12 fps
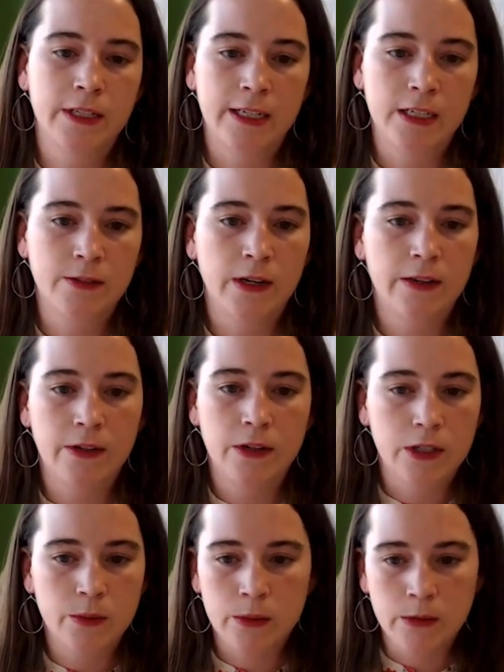the next 5
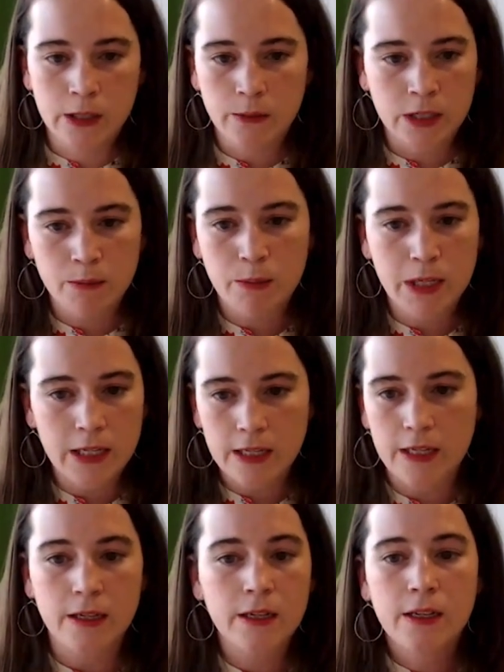years. Do we really want to
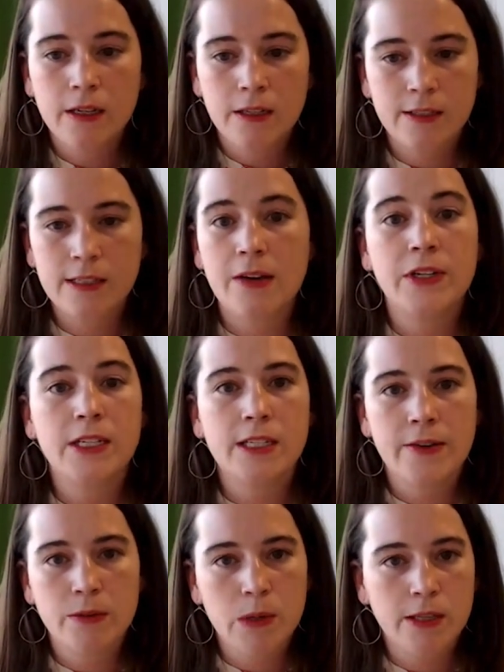be
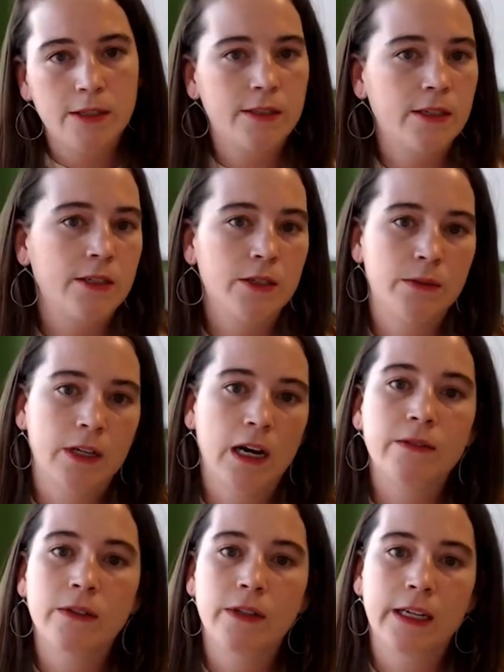77 months into
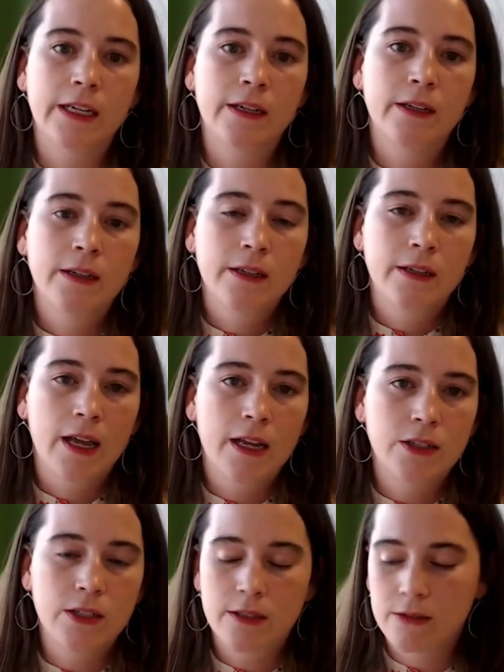recovery
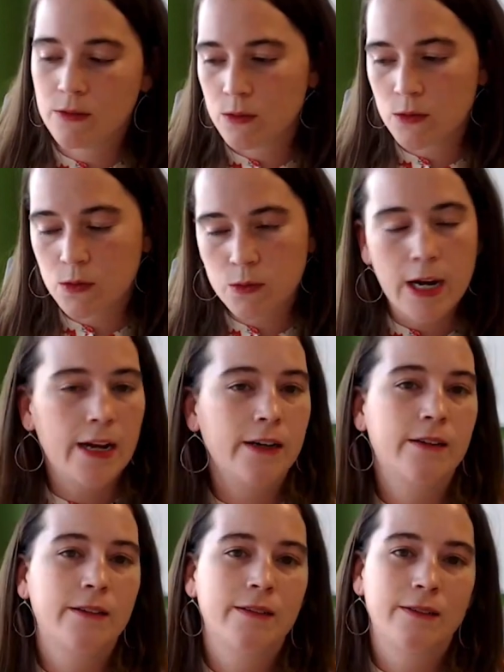and just
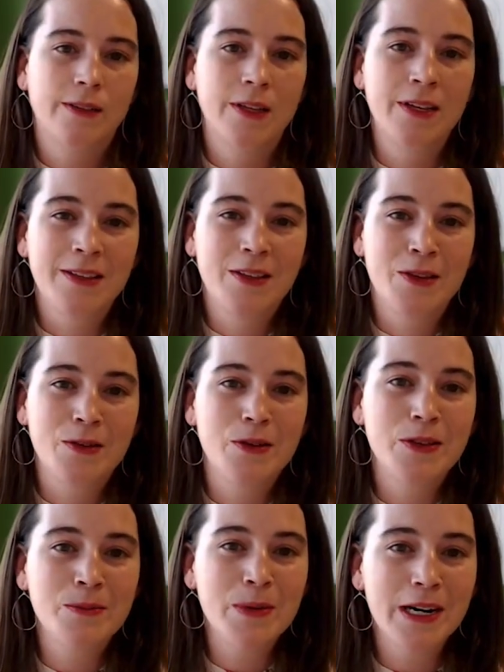drag
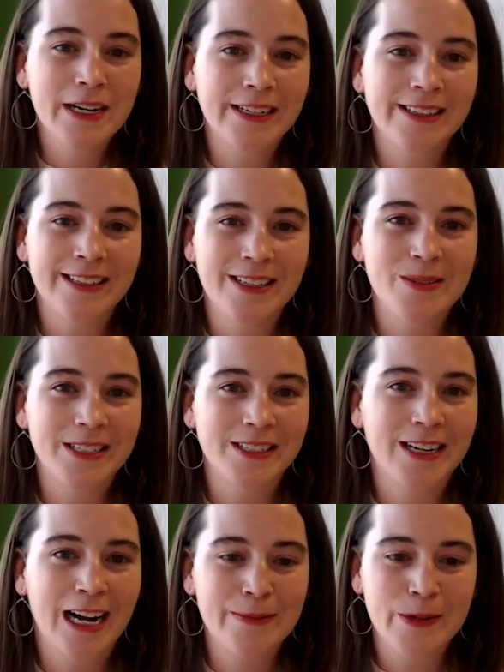through the mud the U.S.
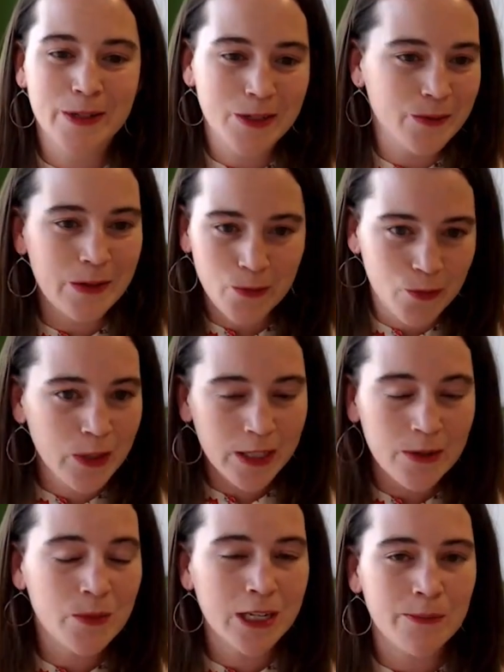economy, or do we
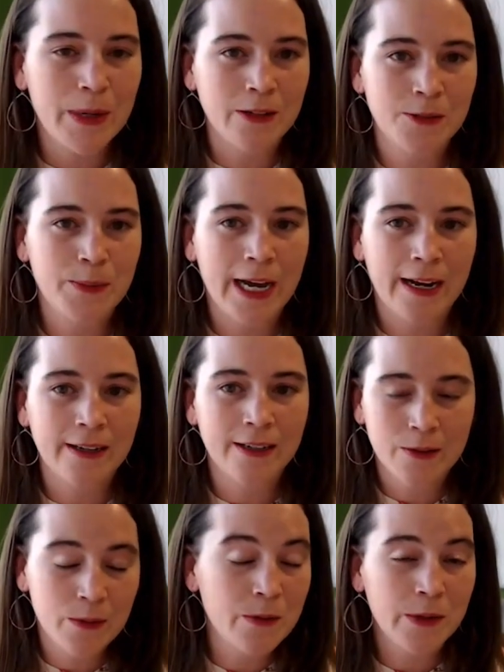really want to bounce back,
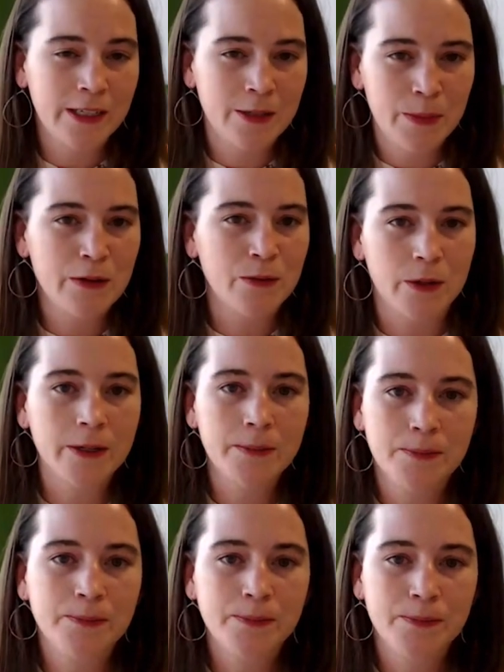and are we willing to pay for it?